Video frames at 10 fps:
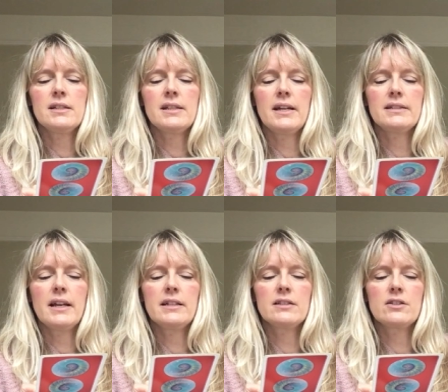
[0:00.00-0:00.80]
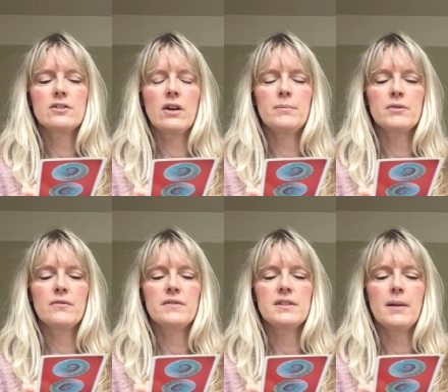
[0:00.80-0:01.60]
going to say it takes the stripes
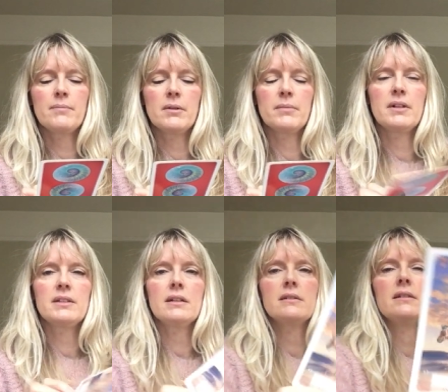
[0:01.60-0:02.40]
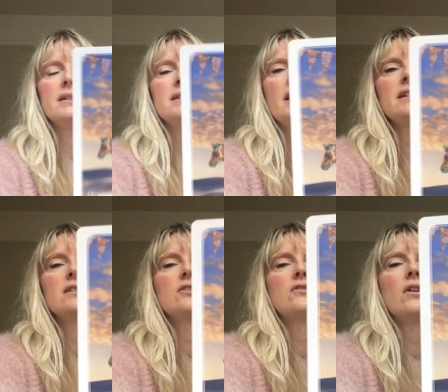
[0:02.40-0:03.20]
off the zebra, but it doesn't. It takes
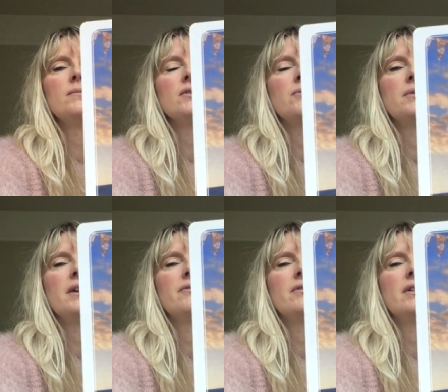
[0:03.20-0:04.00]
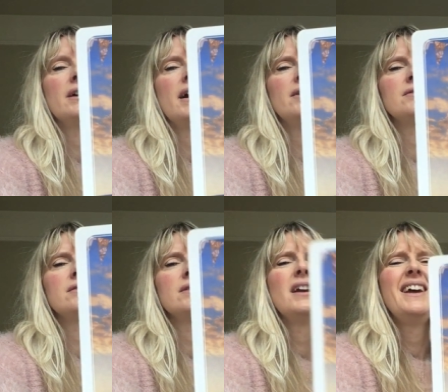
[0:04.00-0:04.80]
the stripes off whatever
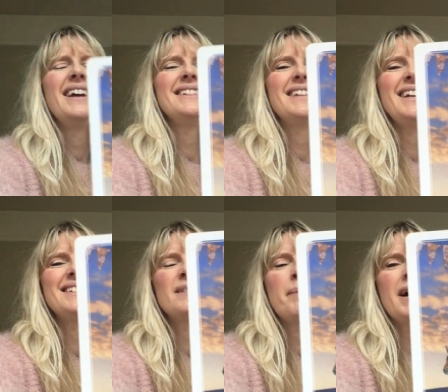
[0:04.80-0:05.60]
else. It takes the